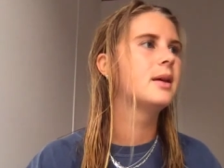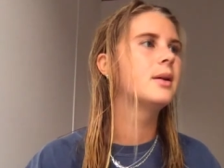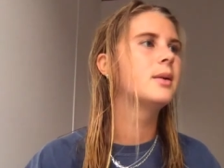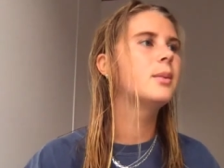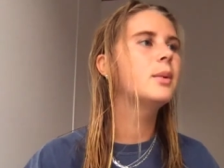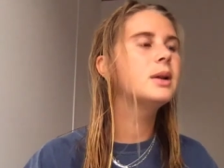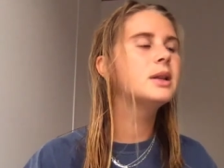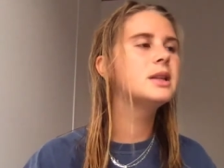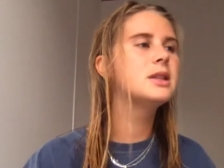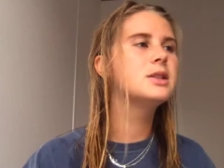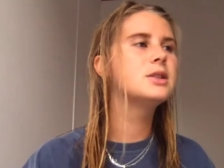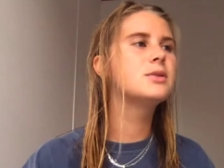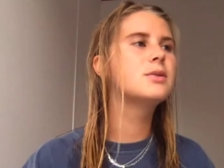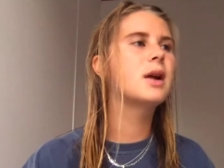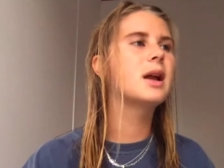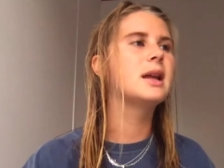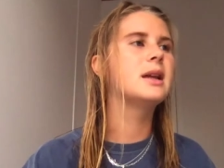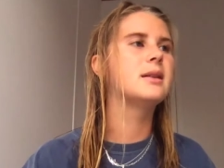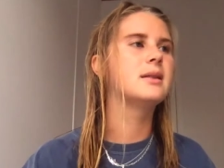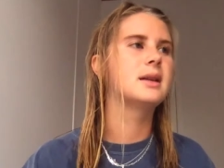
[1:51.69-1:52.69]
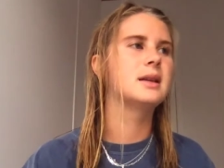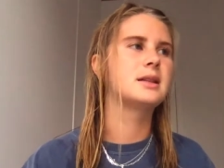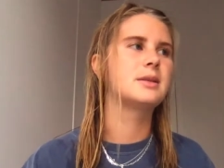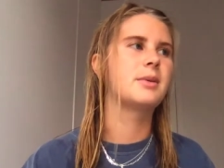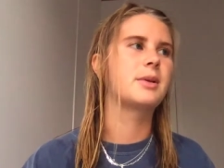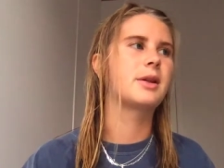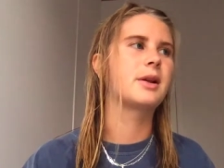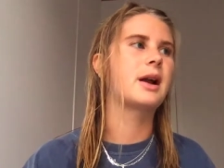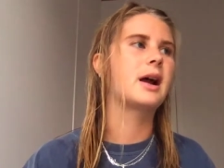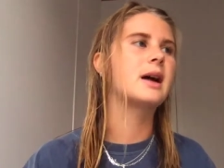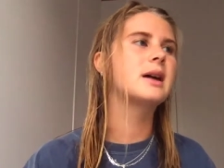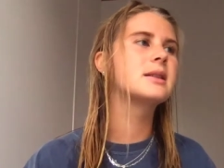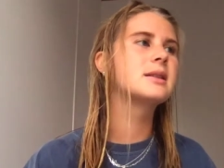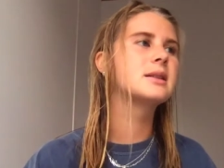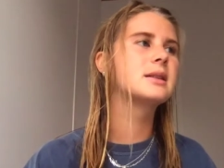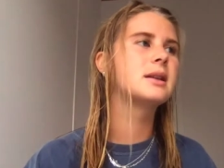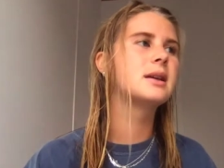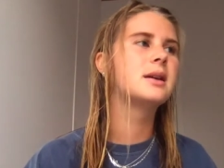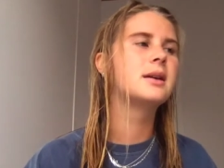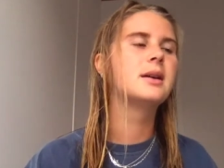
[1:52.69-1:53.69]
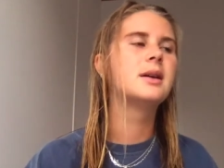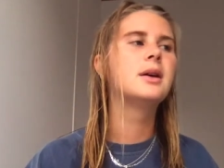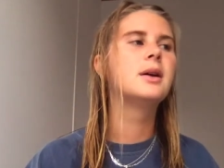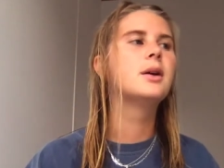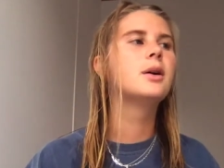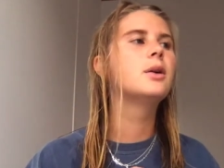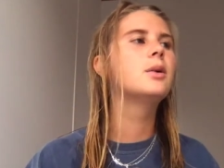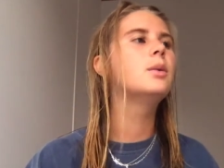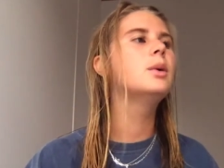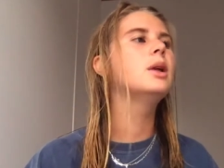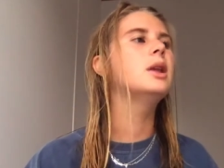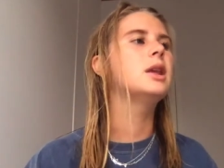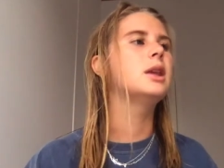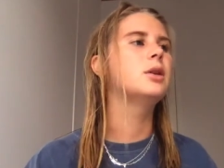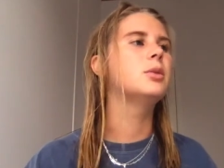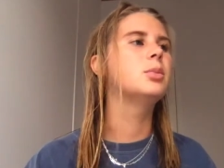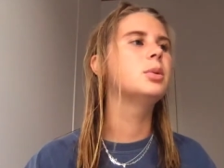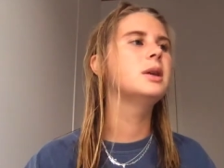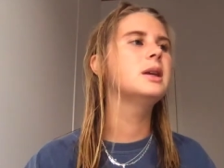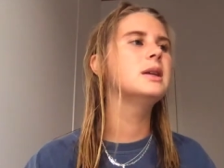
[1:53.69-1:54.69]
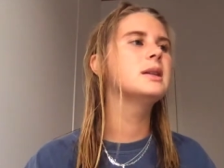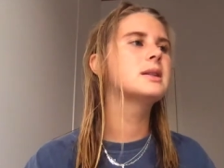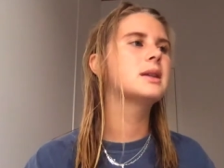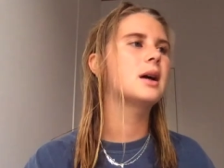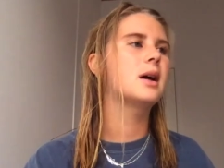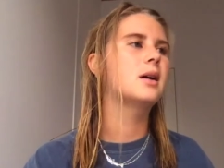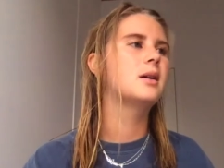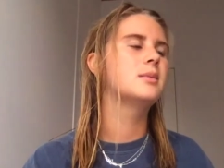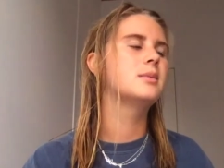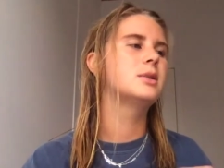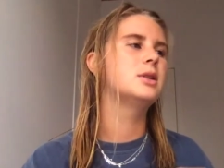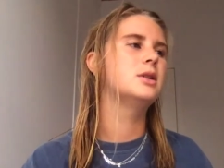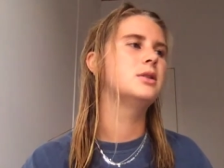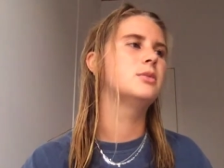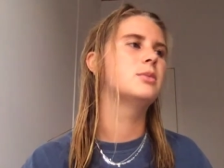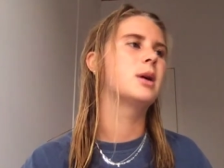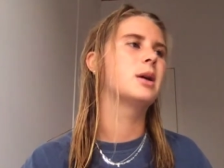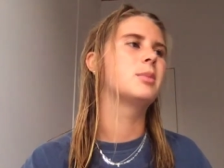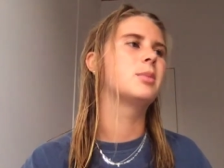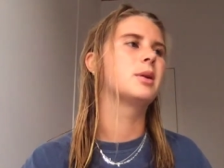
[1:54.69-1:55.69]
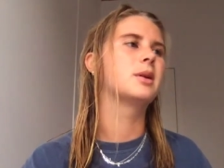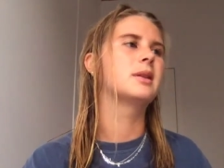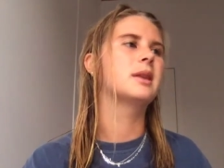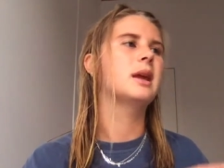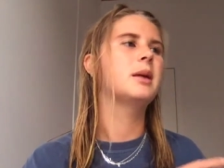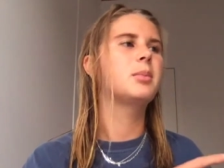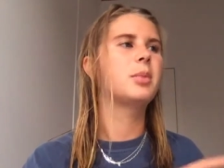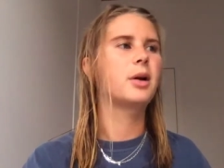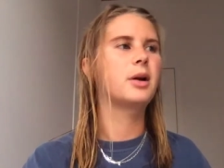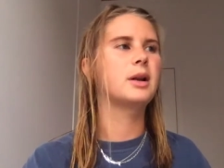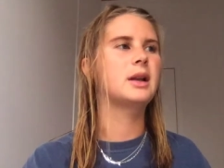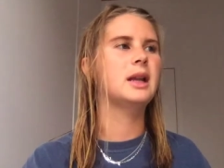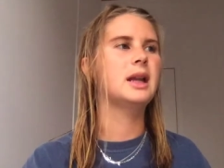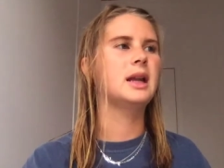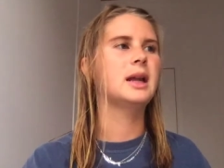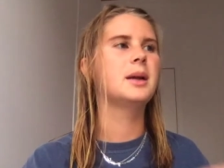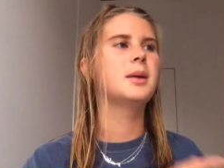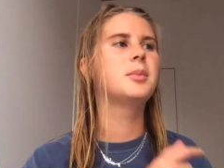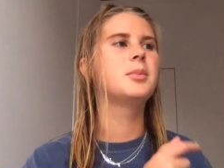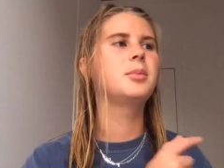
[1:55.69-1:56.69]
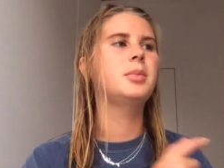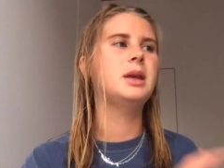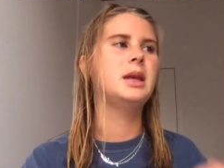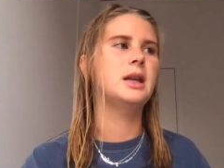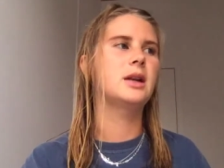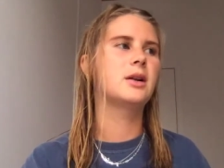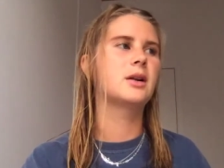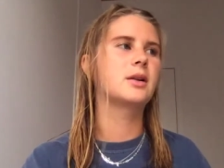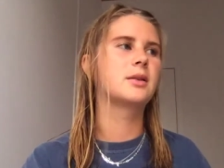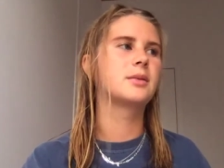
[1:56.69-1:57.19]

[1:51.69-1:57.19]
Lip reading: What did you write? His mother asked. Will you please come to my birthday party, Peter?